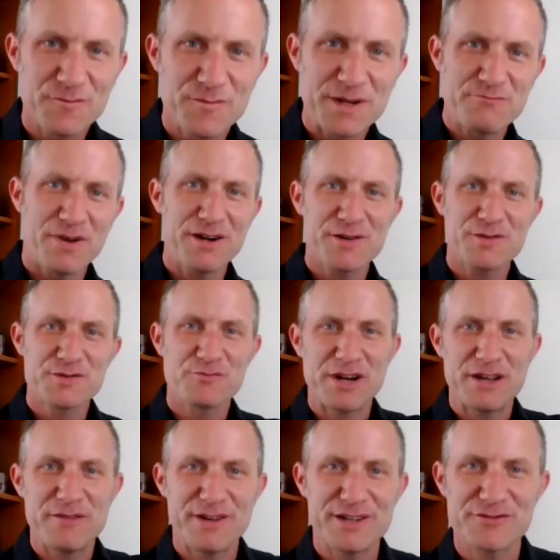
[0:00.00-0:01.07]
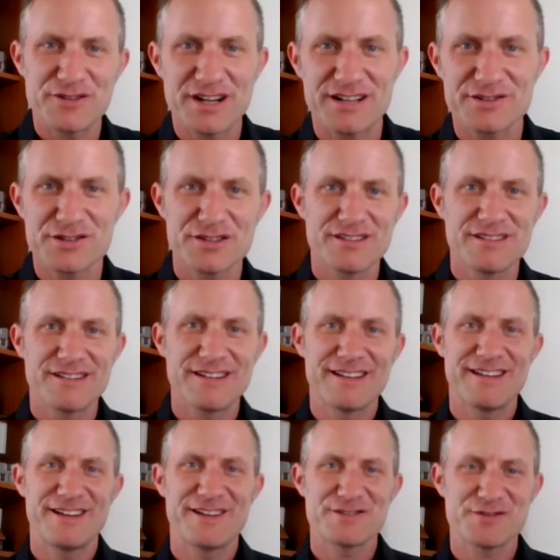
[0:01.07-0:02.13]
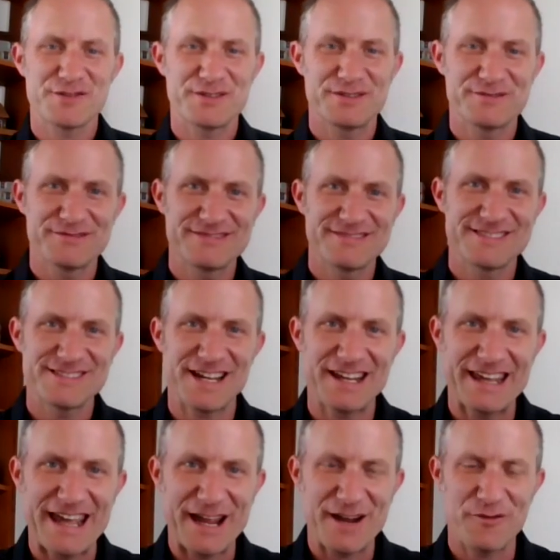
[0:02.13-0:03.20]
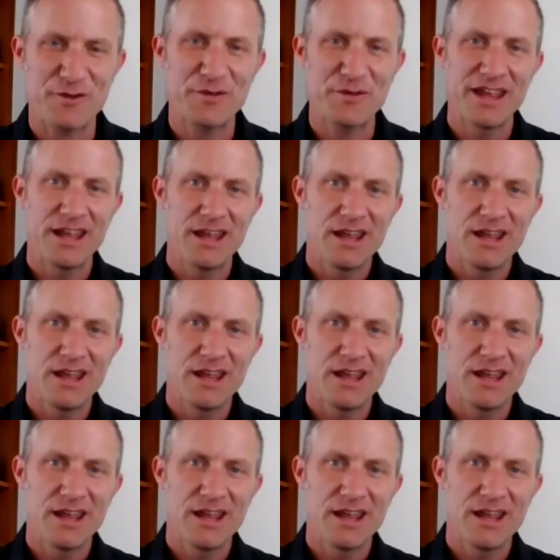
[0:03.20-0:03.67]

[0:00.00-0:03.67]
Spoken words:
with Michael's brief introduction sort of taken care of,